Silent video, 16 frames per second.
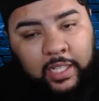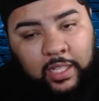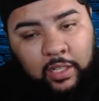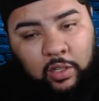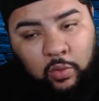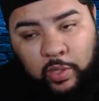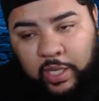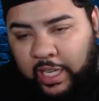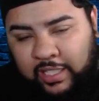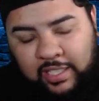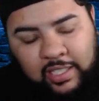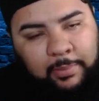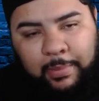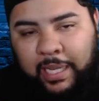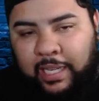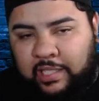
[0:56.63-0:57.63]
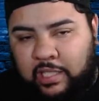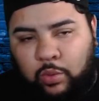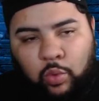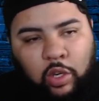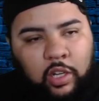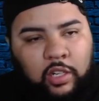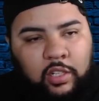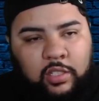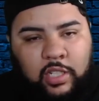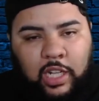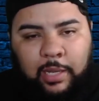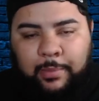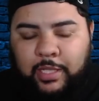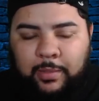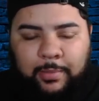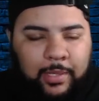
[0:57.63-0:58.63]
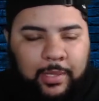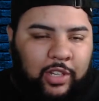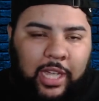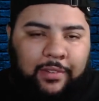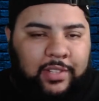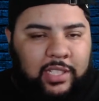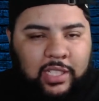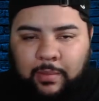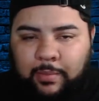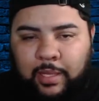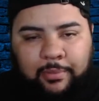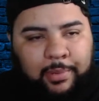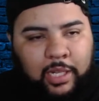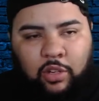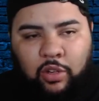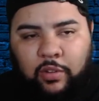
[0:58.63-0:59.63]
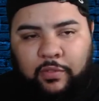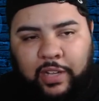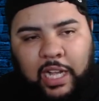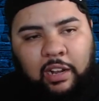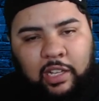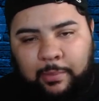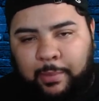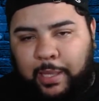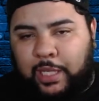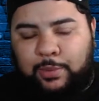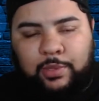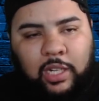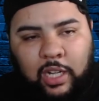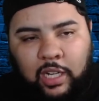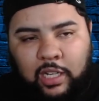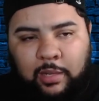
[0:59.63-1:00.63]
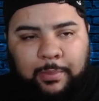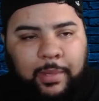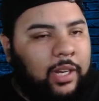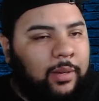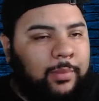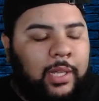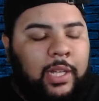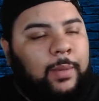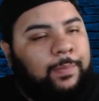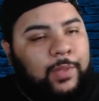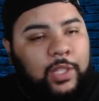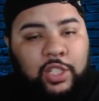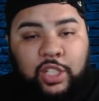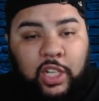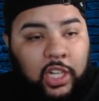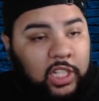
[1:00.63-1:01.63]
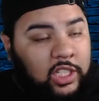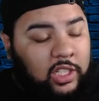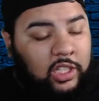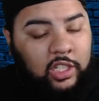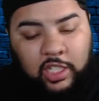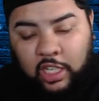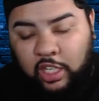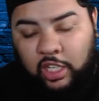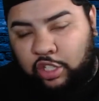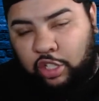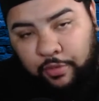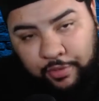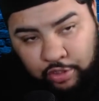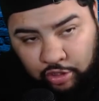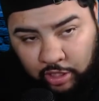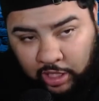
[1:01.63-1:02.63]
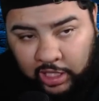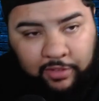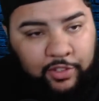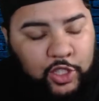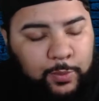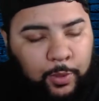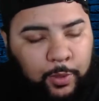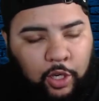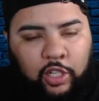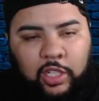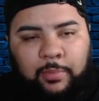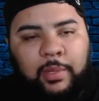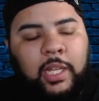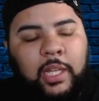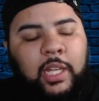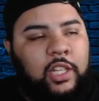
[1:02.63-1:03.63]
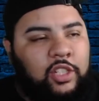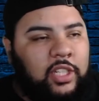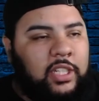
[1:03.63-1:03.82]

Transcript: we all see Maxine Waters' comments. I mean, if you haven't seen them, they've been going viral. Everybody's been talking about them. The judge in the Derek Chauvin trial even spoke on them. She